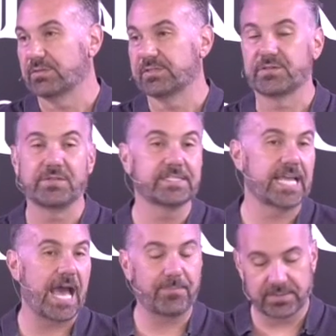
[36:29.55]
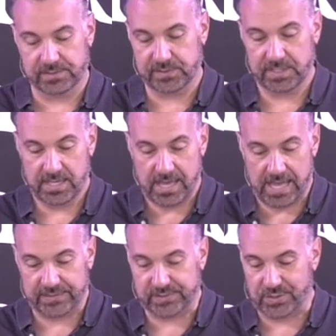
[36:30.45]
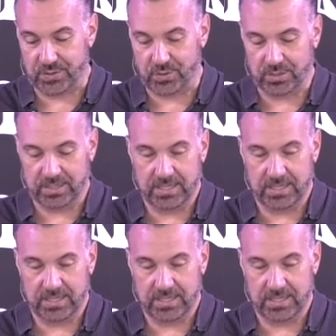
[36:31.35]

And so this happens, and so